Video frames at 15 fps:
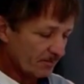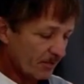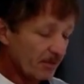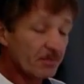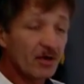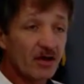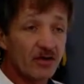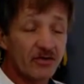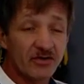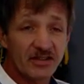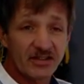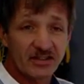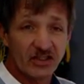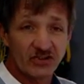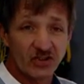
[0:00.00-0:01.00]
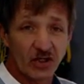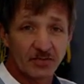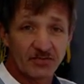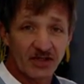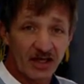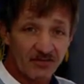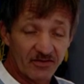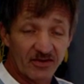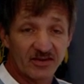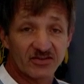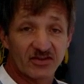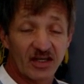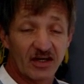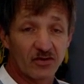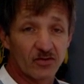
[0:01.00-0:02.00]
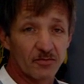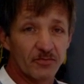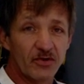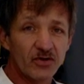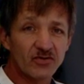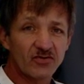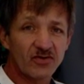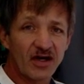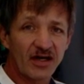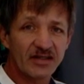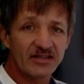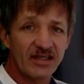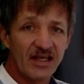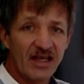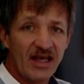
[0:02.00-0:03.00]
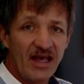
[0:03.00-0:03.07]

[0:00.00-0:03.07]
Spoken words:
People are losing their jobs, everything is getting computerized,